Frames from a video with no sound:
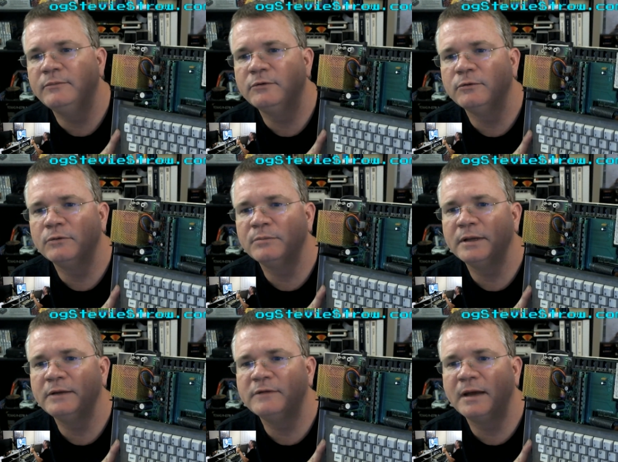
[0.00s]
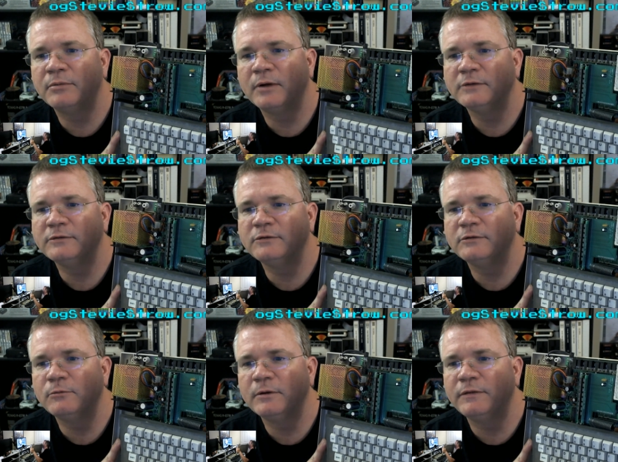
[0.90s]
to replace that
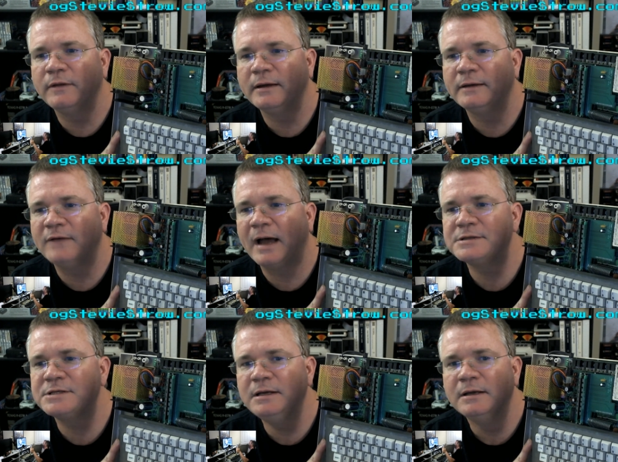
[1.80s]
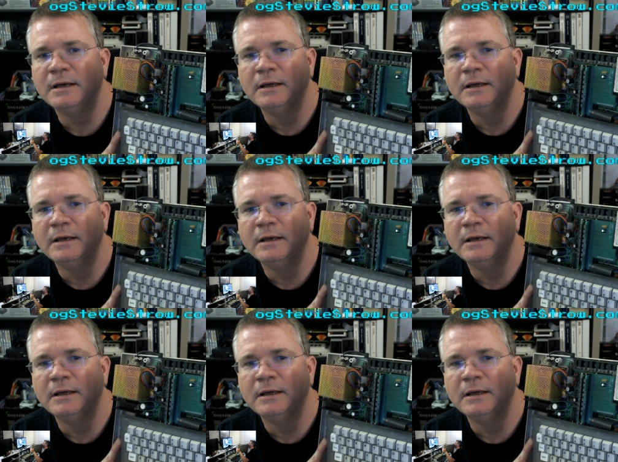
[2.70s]
processor with the Hitachi